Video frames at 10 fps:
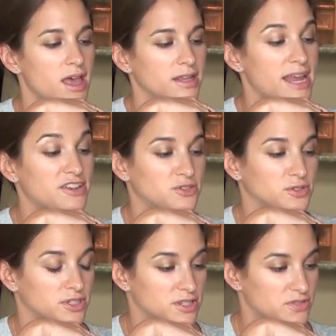Natural
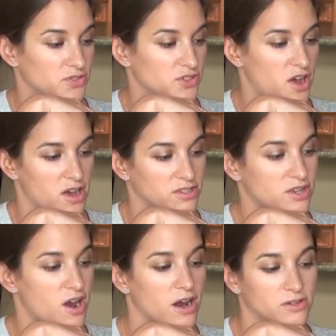Goodness for Dogs
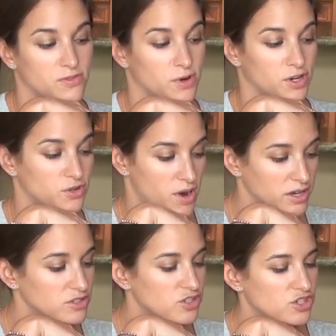Carnivore
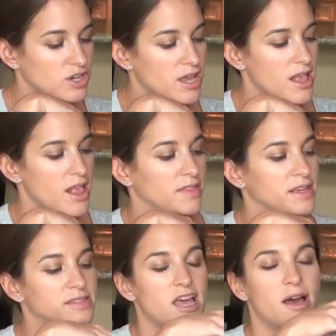Crunch.
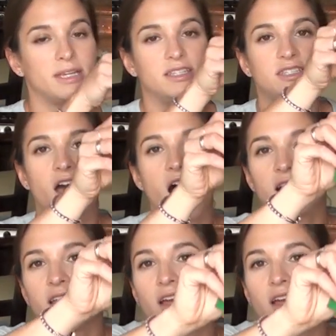These come in duck,